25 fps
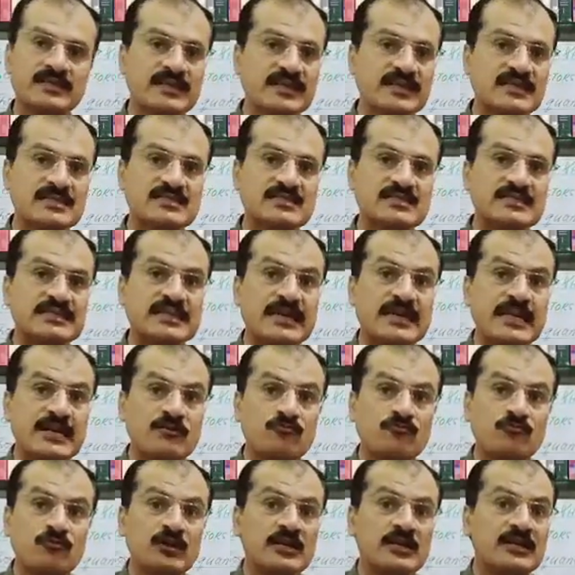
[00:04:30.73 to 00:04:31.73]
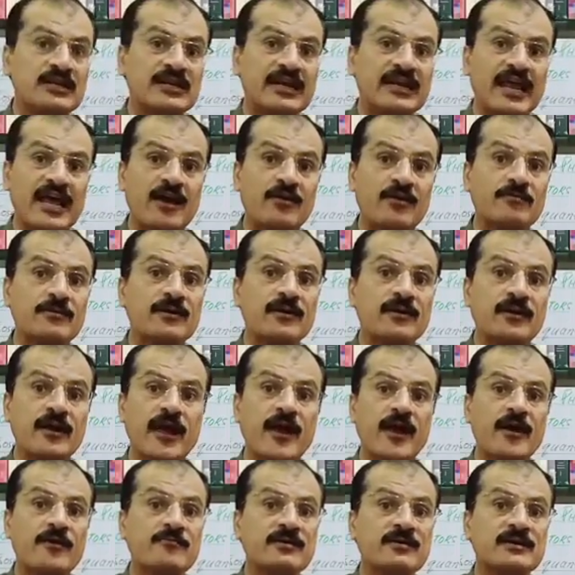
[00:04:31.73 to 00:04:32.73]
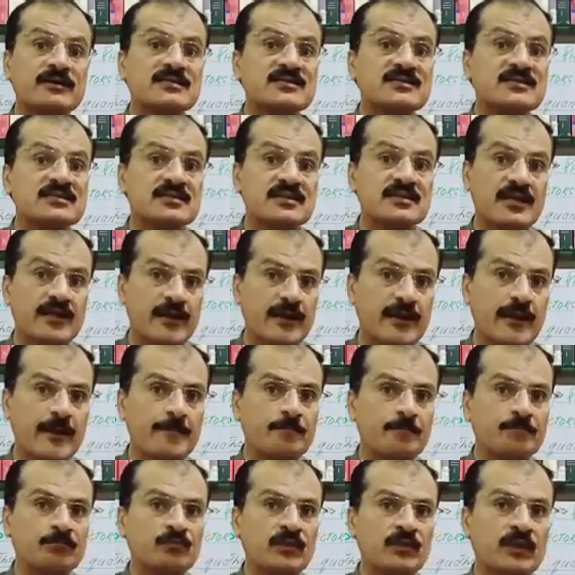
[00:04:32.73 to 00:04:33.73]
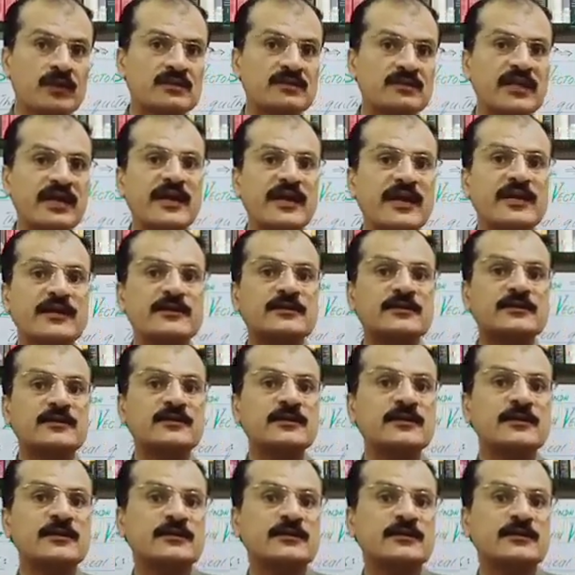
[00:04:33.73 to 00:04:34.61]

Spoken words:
Yes, we never ever say that